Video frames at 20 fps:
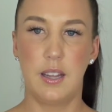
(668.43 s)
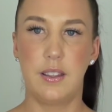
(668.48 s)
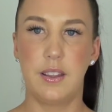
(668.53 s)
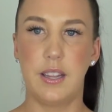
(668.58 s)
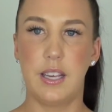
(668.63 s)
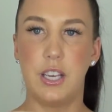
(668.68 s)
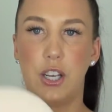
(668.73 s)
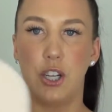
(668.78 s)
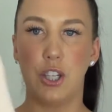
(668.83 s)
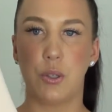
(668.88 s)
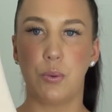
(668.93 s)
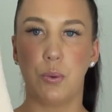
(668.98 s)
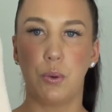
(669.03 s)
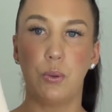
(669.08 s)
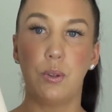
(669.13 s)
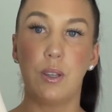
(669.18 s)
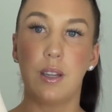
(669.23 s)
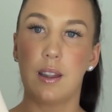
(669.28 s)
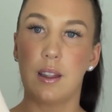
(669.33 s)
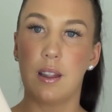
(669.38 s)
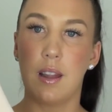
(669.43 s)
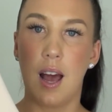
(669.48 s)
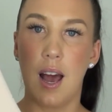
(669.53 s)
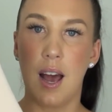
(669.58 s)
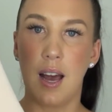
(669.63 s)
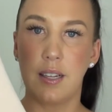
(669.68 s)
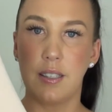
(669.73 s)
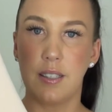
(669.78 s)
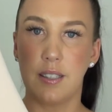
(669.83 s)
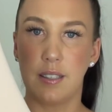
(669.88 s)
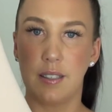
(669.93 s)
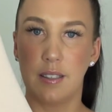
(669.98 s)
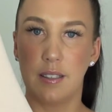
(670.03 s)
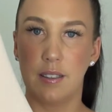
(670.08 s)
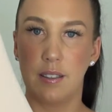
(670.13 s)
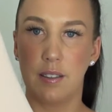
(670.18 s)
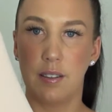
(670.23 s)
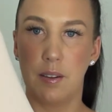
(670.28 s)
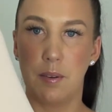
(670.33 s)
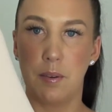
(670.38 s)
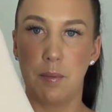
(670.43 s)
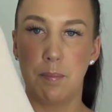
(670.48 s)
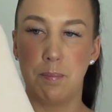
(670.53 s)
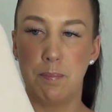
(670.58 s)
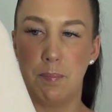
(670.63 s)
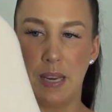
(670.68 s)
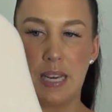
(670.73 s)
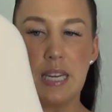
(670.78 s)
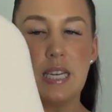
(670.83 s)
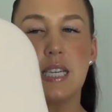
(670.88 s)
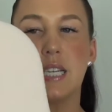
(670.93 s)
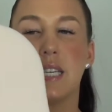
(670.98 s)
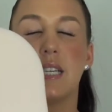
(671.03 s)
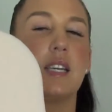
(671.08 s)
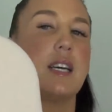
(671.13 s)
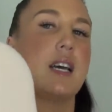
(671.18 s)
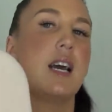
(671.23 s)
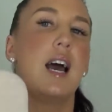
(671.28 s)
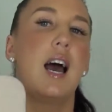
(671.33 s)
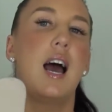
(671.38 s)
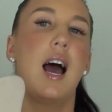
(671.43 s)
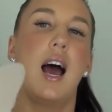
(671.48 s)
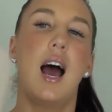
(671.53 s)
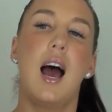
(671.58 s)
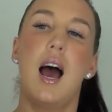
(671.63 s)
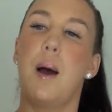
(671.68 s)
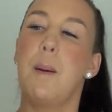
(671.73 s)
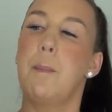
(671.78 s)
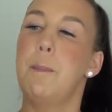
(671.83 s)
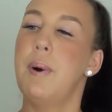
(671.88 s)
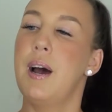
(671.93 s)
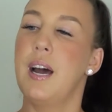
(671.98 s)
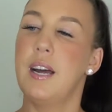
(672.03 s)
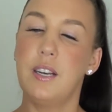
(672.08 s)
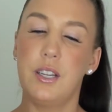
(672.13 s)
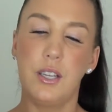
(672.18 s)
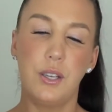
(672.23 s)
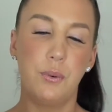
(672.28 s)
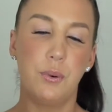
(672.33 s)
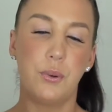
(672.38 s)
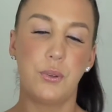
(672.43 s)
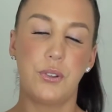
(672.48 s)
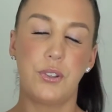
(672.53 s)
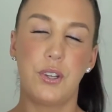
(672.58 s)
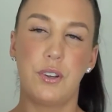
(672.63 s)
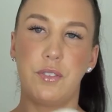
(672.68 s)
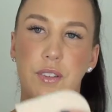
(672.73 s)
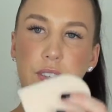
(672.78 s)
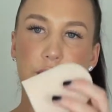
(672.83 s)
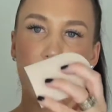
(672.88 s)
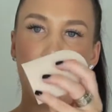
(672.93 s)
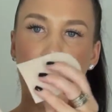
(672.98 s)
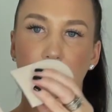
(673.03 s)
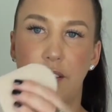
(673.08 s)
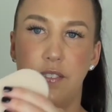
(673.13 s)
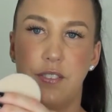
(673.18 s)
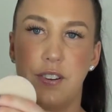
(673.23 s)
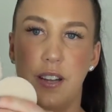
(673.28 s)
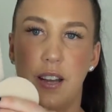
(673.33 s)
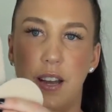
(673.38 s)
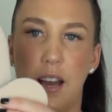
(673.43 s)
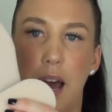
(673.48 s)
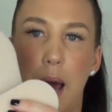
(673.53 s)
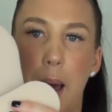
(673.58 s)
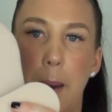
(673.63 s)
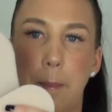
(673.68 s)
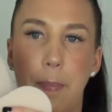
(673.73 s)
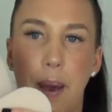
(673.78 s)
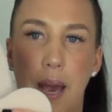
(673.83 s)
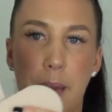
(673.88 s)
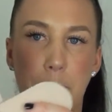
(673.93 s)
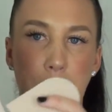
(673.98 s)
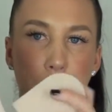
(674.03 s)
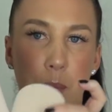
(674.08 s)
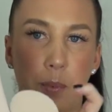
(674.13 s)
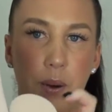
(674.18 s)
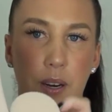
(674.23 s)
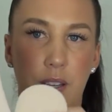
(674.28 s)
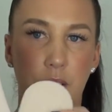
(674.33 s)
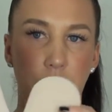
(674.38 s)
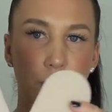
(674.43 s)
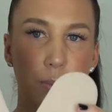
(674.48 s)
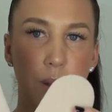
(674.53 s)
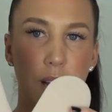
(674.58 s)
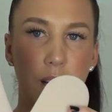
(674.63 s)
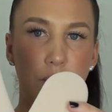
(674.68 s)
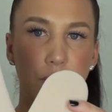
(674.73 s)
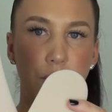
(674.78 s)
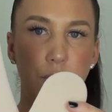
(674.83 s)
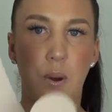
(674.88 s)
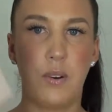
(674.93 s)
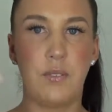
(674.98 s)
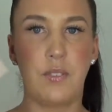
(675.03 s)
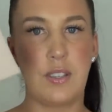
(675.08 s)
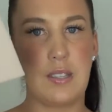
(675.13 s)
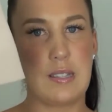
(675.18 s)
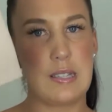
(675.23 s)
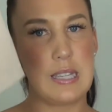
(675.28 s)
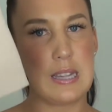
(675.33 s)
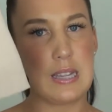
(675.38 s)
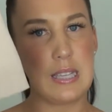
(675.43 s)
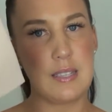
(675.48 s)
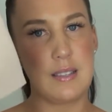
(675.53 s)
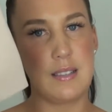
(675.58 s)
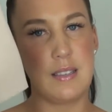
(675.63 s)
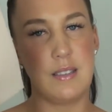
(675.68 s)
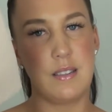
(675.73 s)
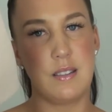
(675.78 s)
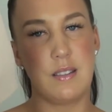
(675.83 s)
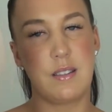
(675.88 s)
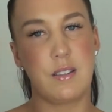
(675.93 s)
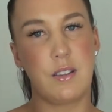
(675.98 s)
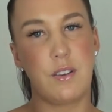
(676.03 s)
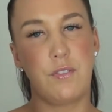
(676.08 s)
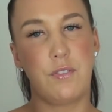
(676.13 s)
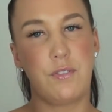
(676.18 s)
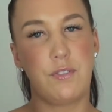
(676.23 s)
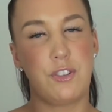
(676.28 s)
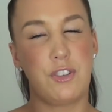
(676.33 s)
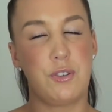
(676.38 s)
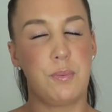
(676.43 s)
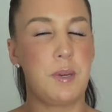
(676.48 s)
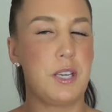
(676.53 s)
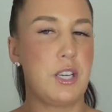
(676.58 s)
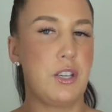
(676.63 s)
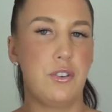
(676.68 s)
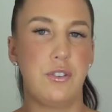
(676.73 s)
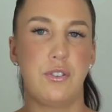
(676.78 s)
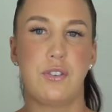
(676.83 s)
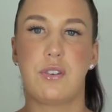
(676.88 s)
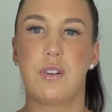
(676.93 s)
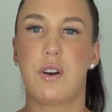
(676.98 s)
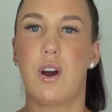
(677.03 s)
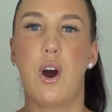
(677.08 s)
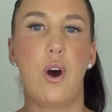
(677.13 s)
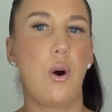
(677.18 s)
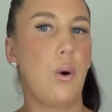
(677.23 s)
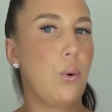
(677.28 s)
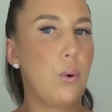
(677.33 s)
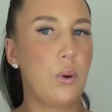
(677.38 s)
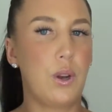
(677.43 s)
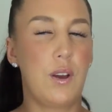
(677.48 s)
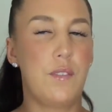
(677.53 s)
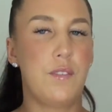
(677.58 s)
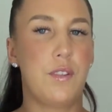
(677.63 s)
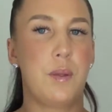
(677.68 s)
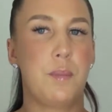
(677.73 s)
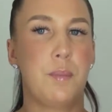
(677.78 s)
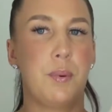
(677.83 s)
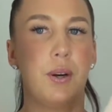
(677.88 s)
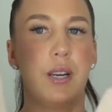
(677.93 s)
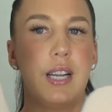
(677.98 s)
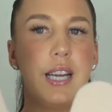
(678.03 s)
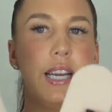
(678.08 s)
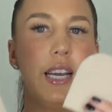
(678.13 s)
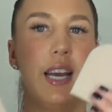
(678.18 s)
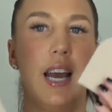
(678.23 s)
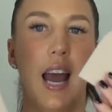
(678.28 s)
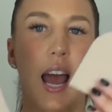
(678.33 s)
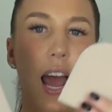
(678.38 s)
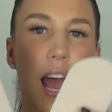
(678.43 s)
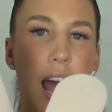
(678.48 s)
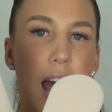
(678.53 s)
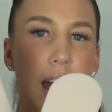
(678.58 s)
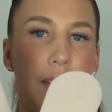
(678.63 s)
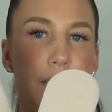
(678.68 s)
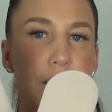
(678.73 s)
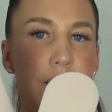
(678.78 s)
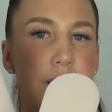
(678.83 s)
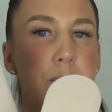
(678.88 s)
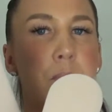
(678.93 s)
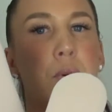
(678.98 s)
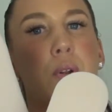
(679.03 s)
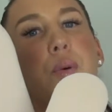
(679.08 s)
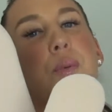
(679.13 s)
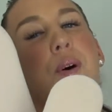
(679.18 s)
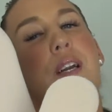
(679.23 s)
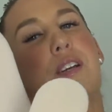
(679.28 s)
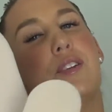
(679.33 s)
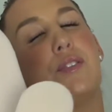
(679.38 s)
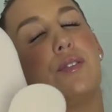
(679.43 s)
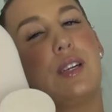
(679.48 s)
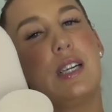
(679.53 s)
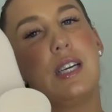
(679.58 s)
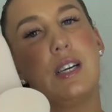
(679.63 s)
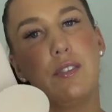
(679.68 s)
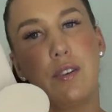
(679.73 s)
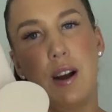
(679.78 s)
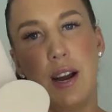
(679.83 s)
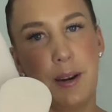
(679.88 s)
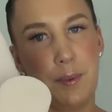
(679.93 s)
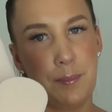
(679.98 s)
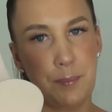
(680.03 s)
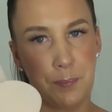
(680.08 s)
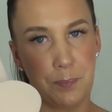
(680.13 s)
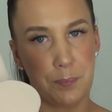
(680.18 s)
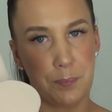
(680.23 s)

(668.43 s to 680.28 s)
the usual large Mitt, but you also received a baby one as well. So obviously this is to be used all over the body, and the smaller one is really great